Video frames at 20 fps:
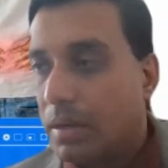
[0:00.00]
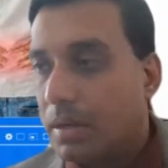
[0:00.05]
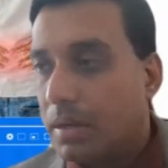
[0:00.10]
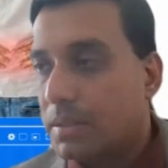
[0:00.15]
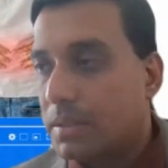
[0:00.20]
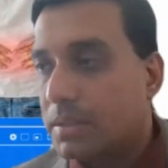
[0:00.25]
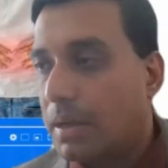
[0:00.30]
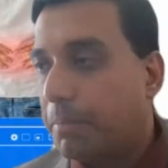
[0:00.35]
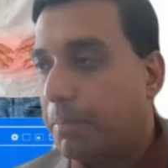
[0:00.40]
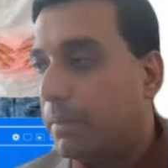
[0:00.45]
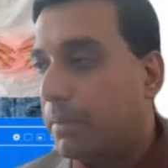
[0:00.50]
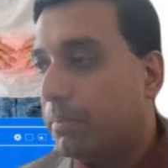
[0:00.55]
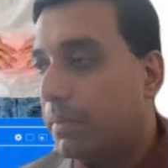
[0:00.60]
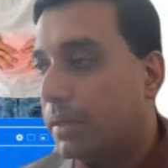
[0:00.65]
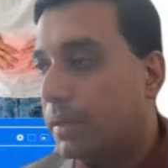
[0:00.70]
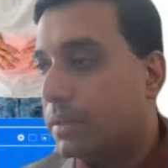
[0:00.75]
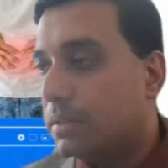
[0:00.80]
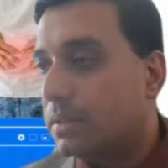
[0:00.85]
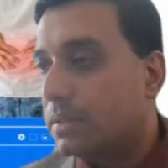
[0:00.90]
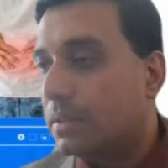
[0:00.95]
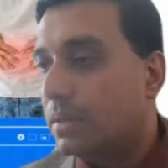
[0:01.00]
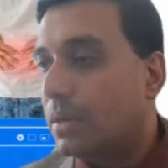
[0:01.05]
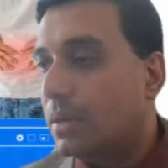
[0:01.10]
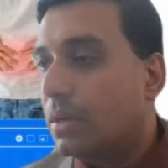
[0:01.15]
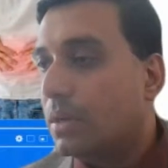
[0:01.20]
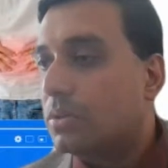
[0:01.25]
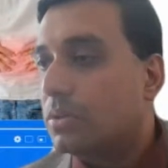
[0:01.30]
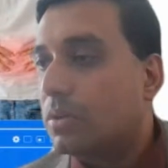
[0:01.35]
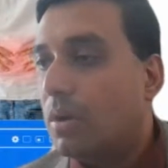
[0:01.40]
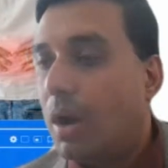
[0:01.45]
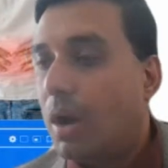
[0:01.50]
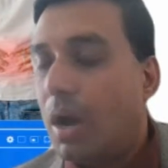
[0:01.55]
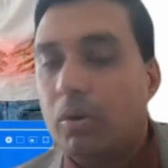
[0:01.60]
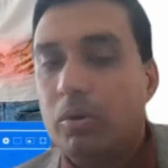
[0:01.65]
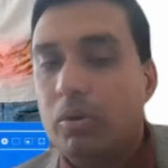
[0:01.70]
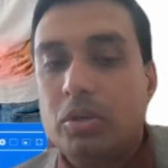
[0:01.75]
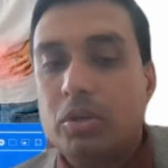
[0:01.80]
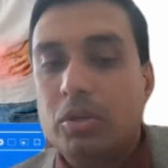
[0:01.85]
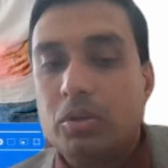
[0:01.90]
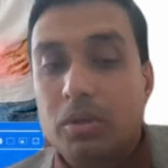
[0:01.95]
supplements. So, how
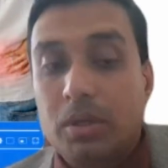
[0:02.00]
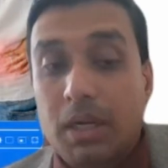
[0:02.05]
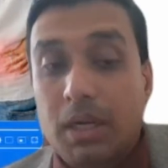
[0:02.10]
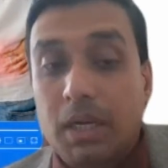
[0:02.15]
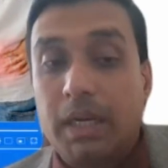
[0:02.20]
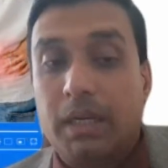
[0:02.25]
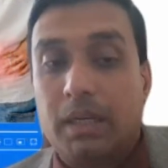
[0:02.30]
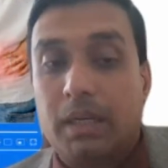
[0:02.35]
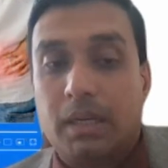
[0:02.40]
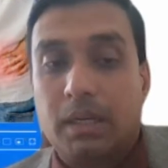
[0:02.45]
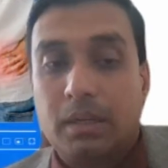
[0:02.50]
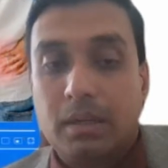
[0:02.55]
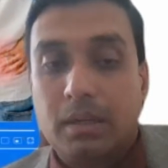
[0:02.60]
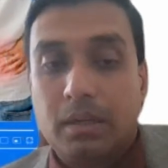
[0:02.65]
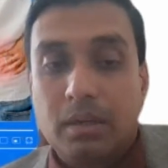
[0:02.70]
do you treat?